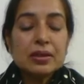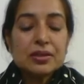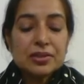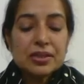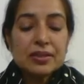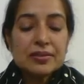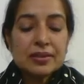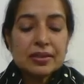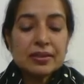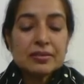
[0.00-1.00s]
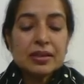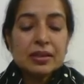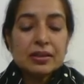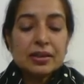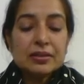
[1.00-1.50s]
She says
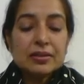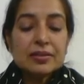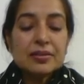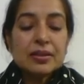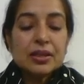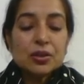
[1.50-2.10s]
it is